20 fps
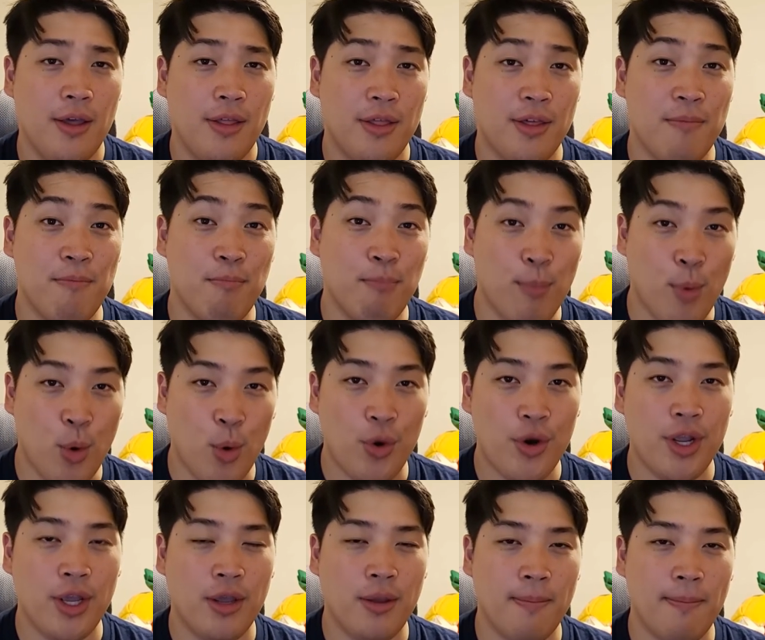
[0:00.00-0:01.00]
the
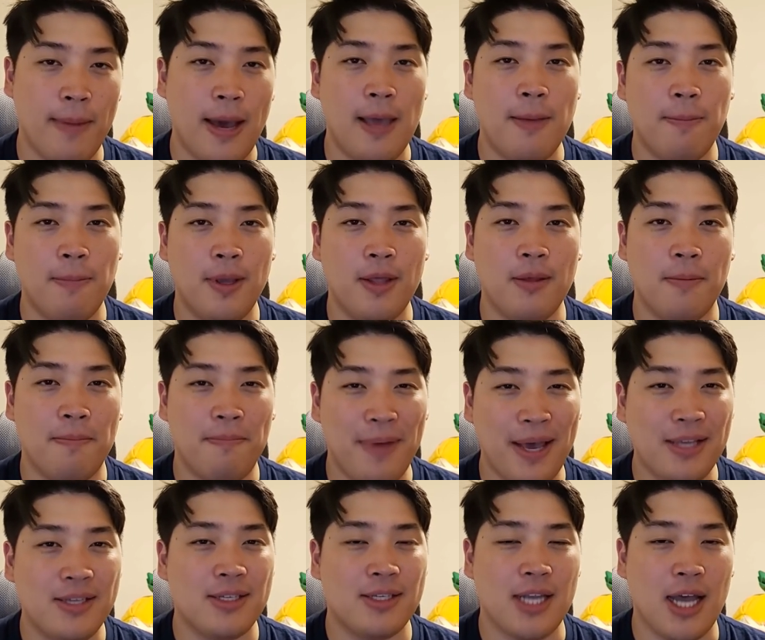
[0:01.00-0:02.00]
morning might be the
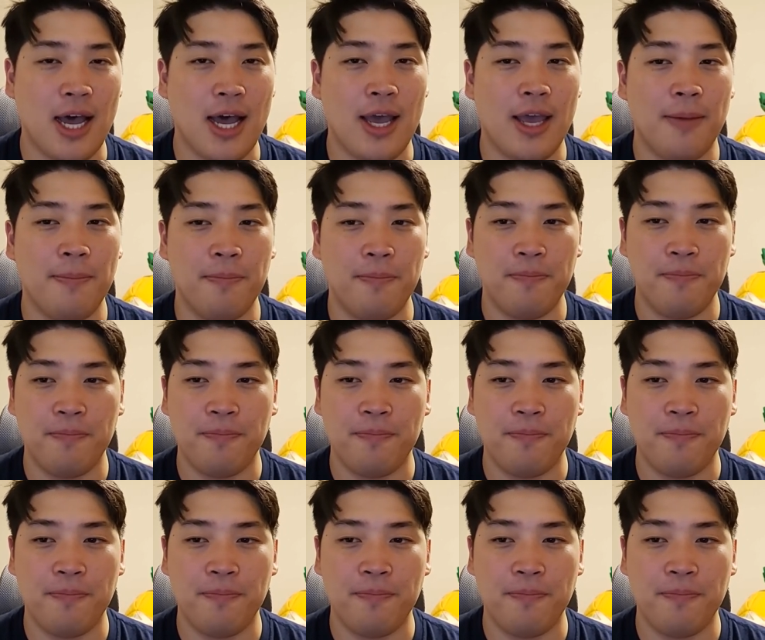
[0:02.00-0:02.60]
best time